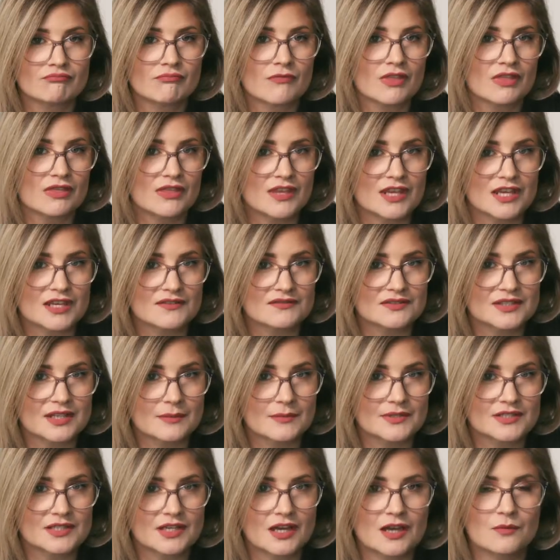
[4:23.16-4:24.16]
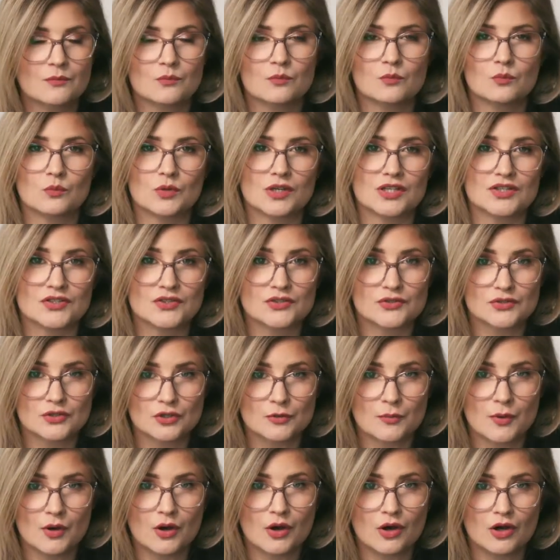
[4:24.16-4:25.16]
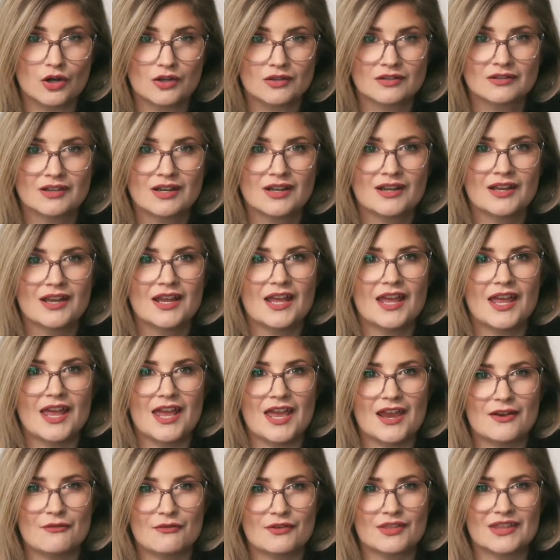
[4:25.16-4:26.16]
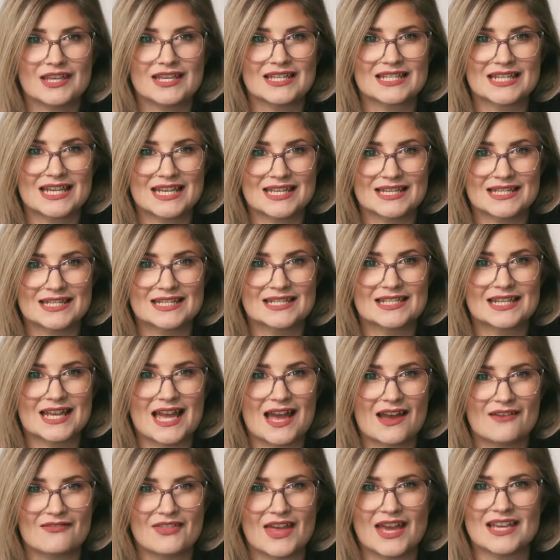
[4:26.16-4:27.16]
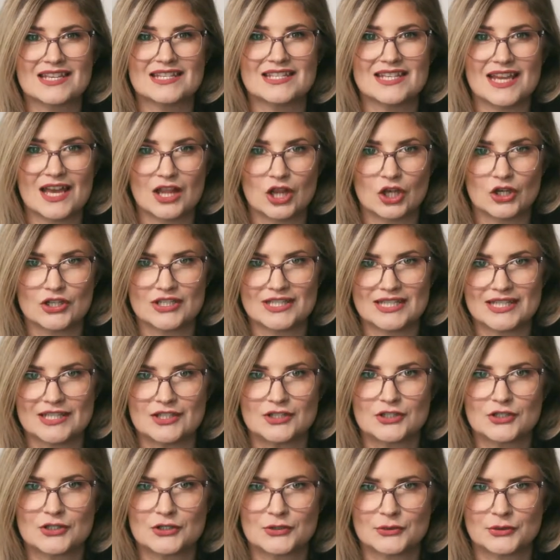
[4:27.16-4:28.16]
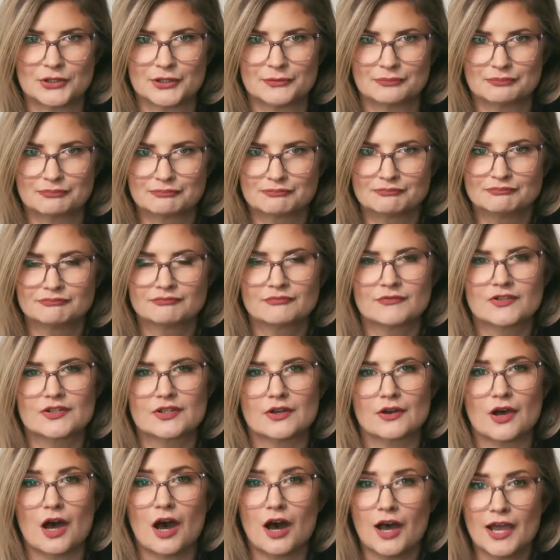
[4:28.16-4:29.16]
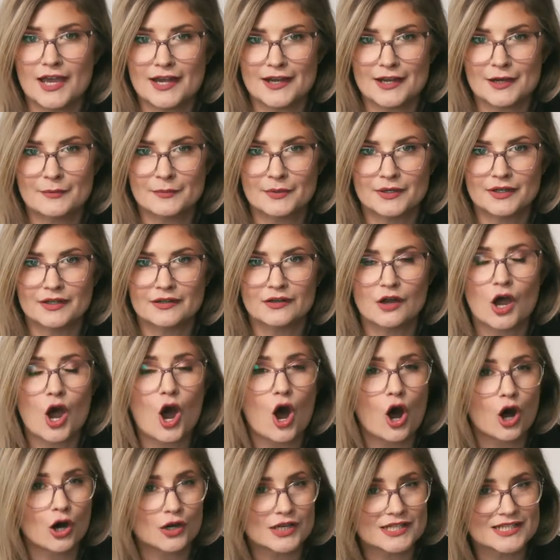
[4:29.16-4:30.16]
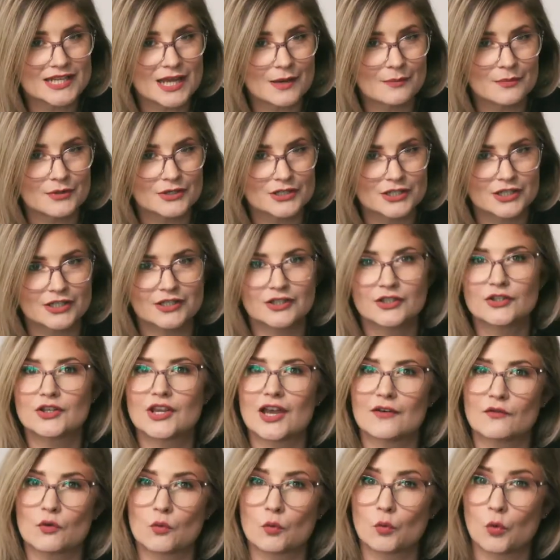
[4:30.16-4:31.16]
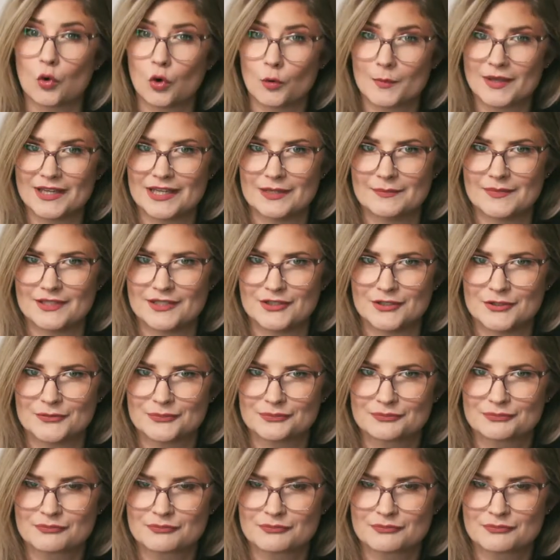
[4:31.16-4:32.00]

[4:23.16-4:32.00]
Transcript: Think of summertime when it's super hot, everything tends to have that yellow tinge to it. So a higher number, hotter temperature, you have a warmer image.